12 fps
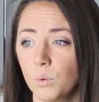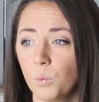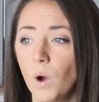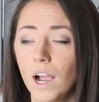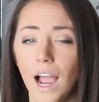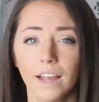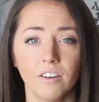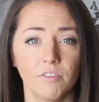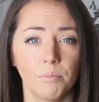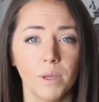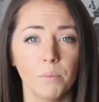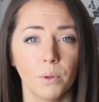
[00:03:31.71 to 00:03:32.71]
what kind
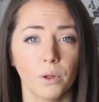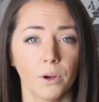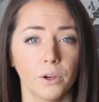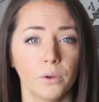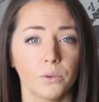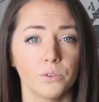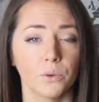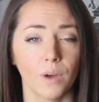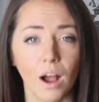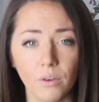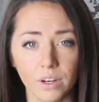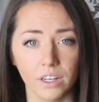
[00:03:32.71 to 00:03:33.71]
of people are you
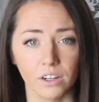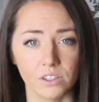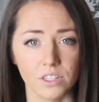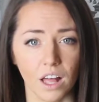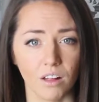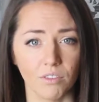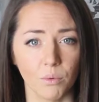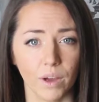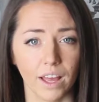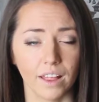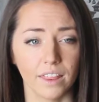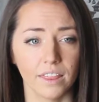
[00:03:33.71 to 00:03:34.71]
surrounding yourself
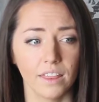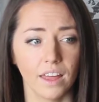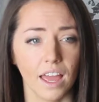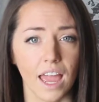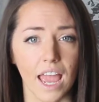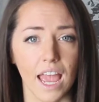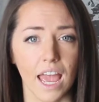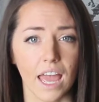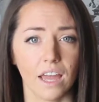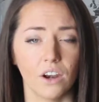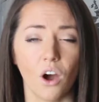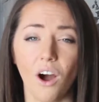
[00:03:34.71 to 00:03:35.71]
with,
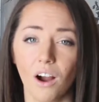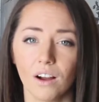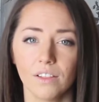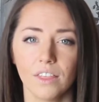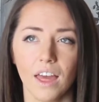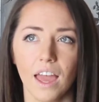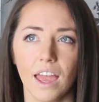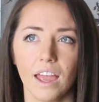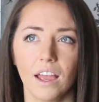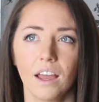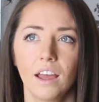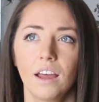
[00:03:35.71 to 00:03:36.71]
and are
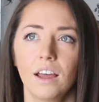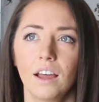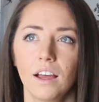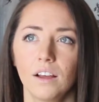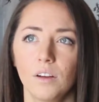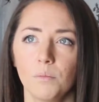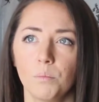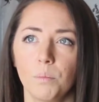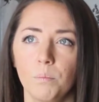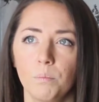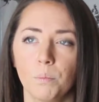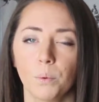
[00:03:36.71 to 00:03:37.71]
they
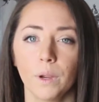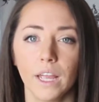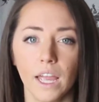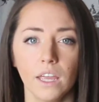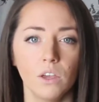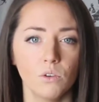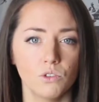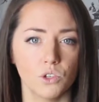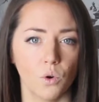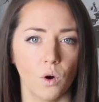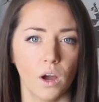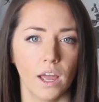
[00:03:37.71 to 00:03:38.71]
bringing you
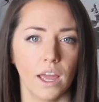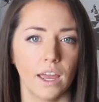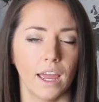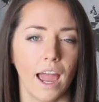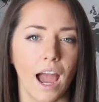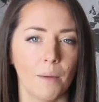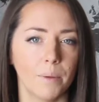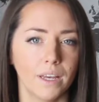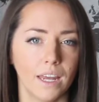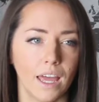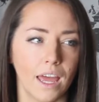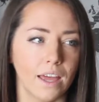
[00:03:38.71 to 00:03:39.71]
joy,
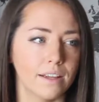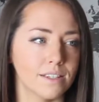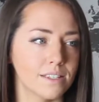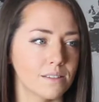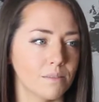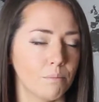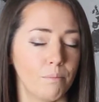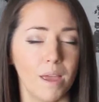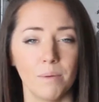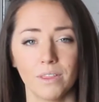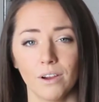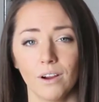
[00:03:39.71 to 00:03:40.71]
happiness?
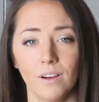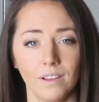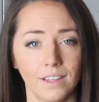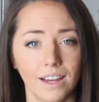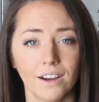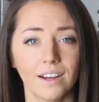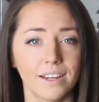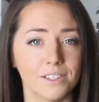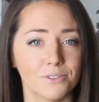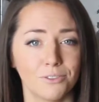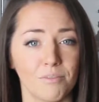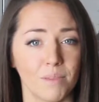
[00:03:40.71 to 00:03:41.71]
Maybe they're
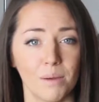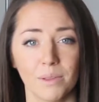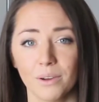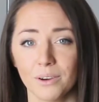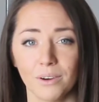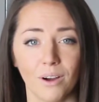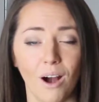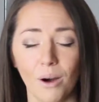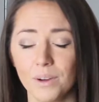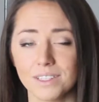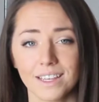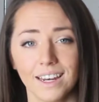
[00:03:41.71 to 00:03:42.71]
hilarious, maybe they're
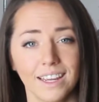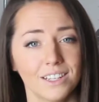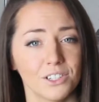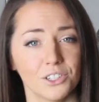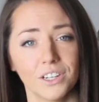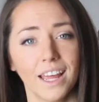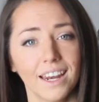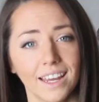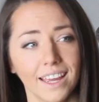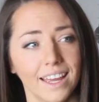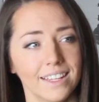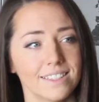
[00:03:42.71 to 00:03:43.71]
always getting into
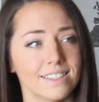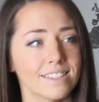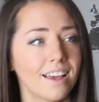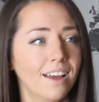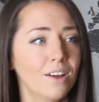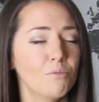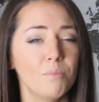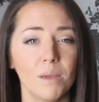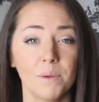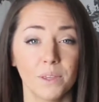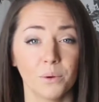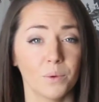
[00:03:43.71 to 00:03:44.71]
shenanigans,
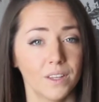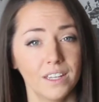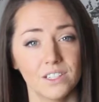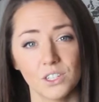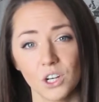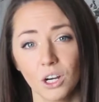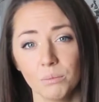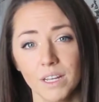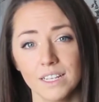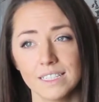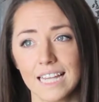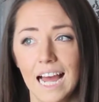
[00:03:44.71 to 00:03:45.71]
maybe they're really
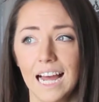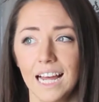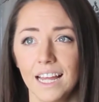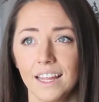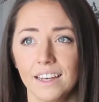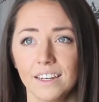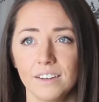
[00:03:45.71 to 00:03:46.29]
determined on